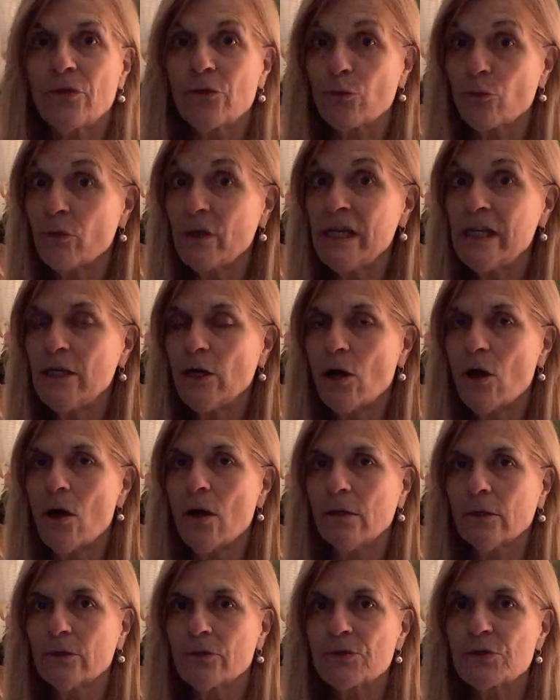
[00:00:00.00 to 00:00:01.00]

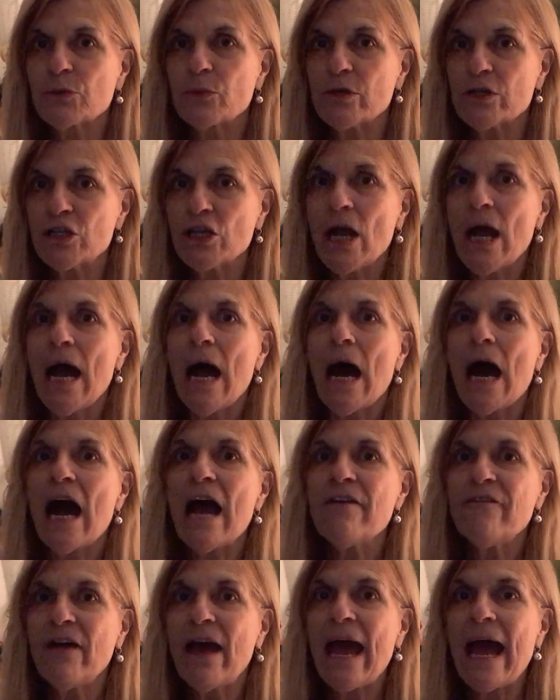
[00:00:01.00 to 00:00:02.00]
$3, which
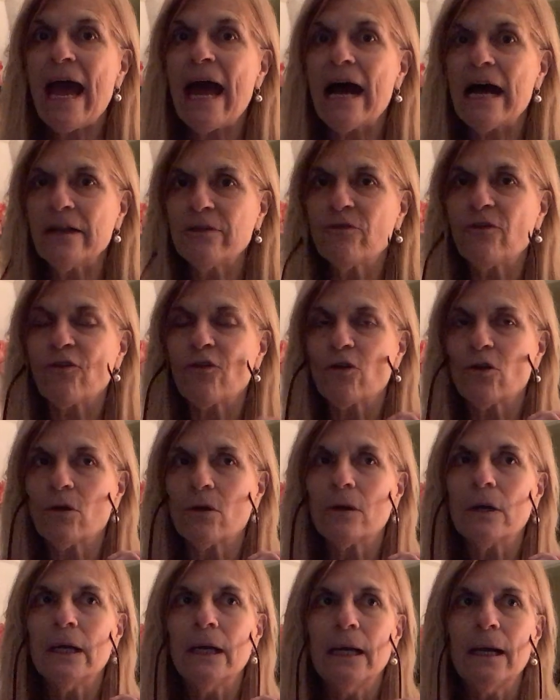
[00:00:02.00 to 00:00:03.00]
I've had
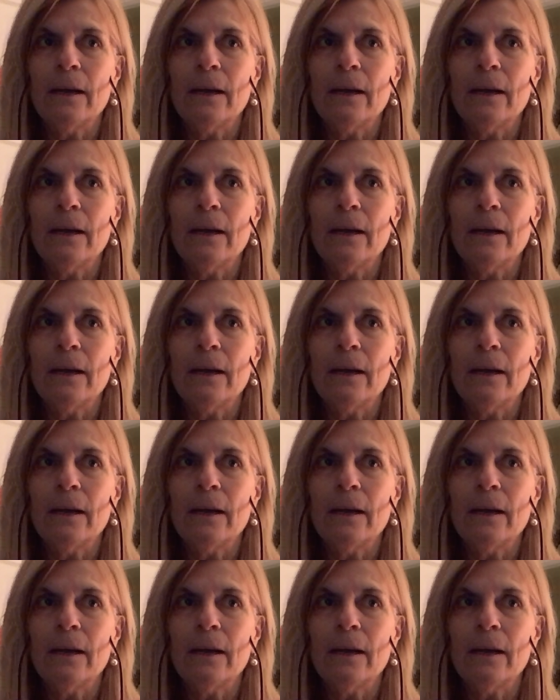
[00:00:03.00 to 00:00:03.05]
for